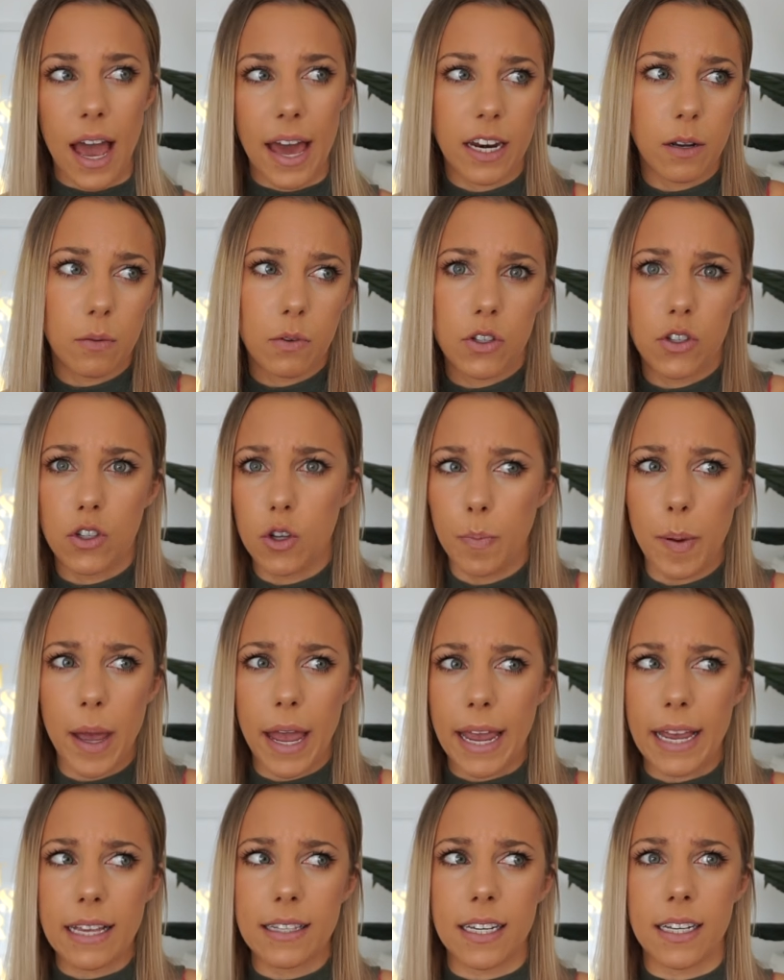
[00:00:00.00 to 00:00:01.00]
And it was super
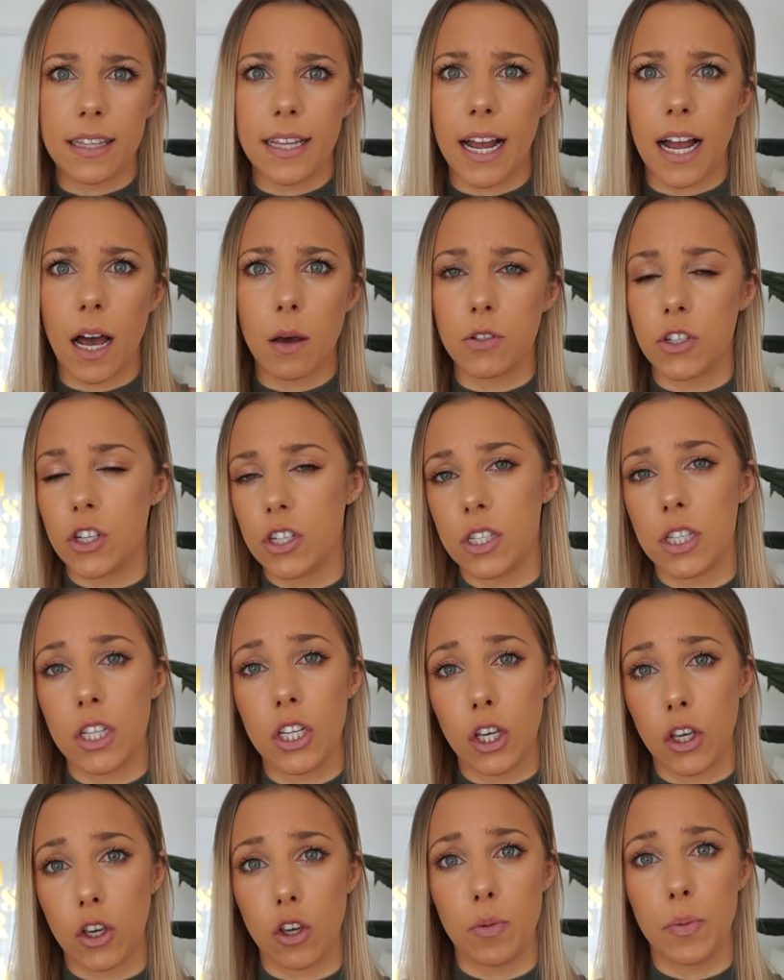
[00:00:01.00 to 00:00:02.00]
easy. Like, I was just in
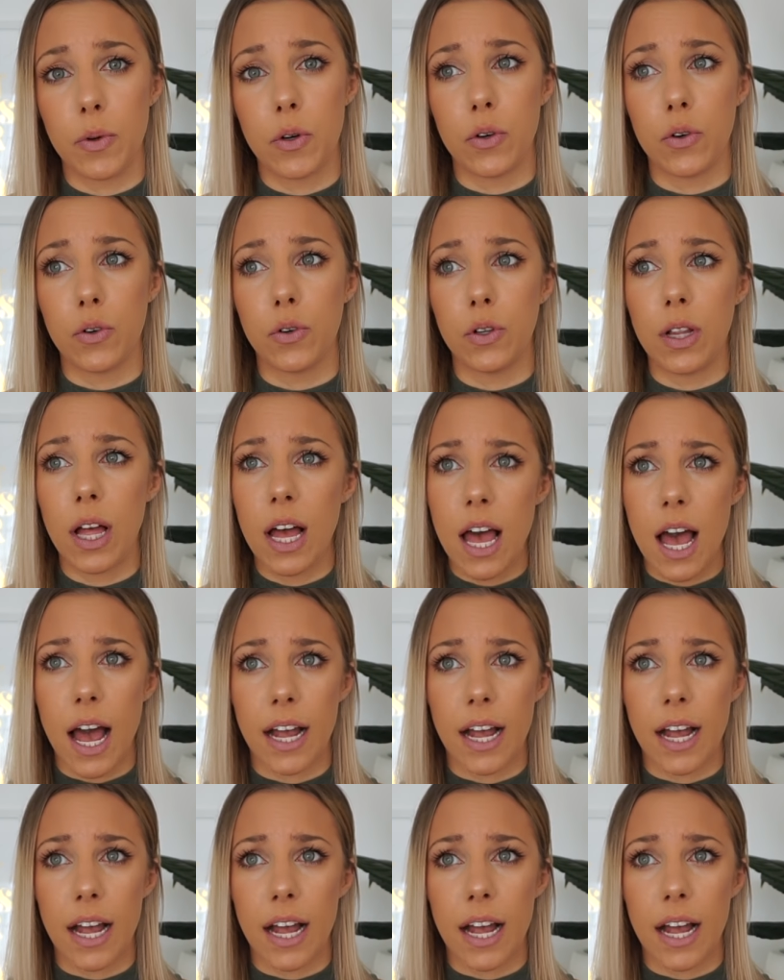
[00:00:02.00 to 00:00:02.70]
the cubicle,